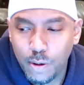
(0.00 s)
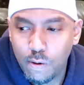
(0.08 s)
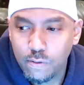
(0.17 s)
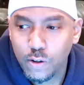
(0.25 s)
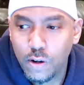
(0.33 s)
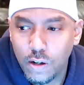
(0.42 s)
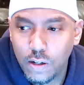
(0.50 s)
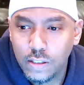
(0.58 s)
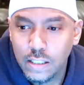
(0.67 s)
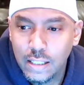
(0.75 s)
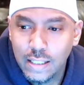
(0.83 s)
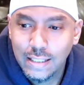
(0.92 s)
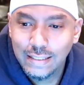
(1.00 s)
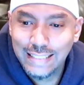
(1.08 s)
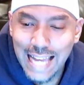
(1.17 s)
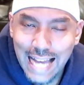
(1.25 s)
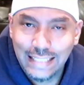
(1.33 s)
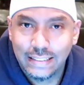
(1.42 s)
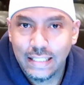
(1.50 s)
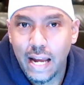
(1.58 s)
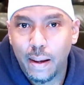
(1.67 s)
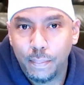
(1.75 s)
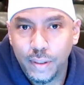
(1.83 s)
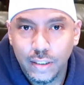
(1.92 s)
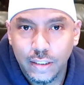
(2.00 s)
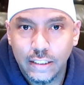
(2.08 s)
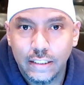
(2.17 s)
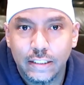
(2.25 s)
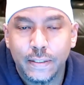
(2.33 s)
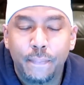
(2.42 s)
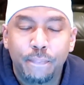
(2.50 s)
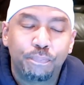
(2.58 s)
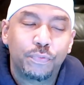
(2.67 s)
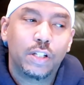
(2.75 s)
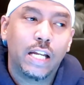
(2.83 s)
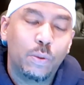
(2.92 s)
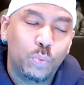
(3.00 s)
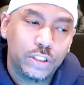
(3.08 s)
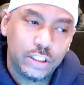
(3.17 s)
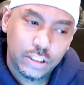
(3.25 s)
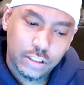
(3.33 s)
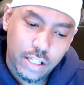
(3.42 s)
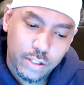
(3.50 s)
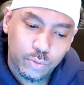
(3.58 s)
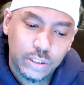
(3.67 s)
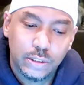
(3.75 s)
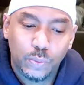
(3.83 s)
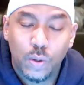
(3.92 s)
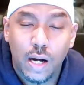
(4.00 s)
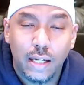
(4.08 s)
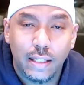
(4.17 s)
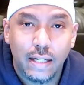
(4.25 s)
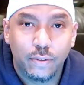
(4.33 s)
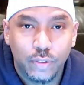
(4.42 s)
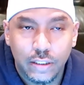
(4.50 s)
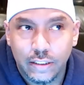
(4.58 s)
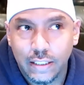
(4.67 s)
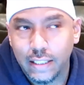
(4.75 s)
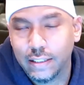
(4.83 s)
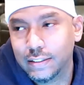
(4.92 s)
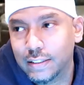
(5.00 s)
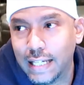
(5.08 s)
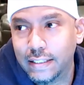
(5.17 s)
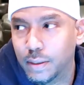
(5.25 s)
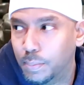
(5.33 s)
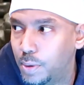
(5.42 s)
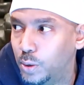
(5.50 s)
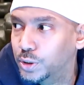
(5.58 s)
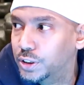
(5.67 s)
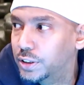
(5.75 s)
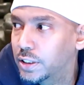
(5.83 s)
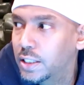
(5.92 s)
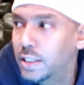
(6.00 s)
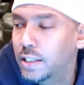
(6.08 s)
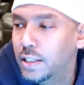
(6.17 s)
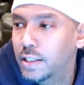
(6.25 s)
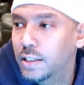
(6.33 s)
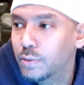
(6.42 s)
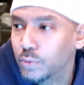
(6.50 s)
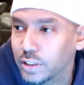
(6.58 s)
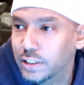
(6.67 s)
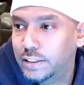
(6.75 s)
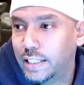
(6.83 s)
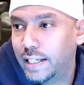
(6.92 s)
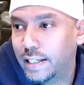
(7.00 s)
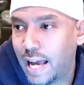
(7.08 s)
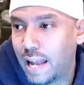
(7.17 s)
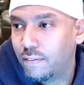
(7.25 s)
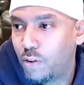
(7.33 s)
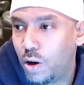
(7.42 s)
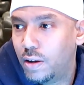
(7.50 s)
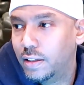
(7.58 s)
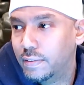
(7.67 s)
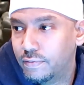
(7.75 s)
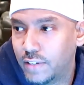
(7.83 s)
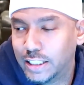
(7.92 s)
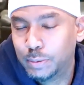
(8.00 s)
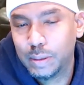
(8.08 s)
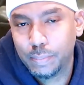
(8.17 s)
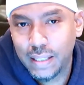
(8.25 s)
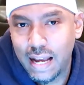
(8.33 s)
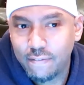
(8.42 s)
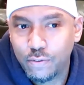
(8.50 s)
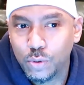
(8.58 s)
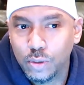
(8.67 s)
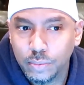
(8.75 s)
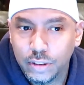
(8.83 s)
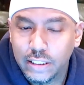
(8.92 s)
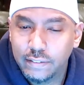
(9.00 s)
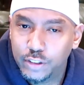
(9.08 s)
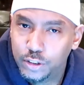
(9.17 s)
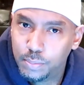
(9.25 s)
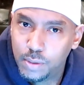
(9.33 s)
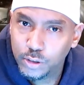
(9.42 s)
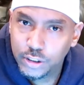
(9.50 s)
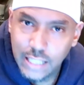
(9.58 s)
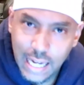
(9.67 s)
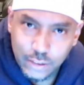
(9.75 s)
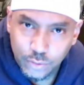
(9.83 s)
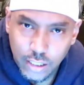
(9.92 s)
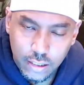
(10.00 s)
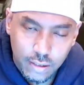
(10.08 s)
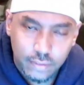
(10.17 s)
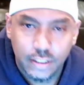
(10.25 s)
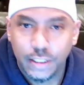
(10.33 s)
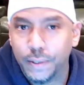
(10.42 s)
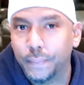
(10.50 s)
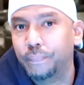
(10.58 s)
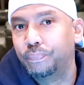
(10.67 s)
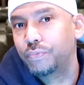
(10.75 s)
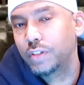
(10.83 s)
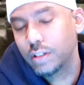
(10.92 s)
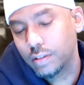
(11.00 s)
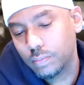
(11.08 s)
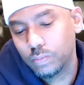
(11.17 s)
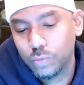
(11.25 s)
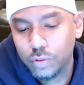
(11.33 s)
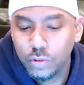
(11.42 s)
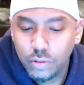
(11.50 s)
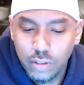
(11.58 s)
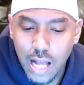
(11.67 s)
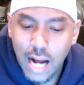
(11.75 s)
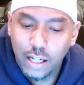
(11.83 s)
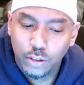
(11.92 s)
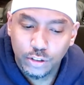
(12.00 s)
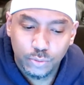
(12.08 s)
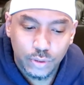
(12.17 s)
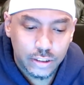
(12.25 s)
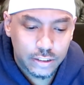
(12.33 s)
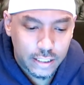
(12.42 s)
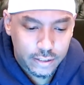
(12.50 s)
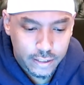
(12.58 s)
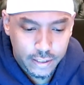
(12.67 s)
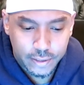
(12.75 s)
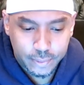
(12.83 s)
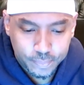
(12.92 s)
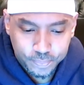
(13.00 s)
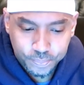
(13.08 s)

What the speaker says: overall tax liabilities, which is another reason why I like real estate. And it's like the most, real estate out of all investment platforms gives you the most tax write-offs. So nod goes to real estate there.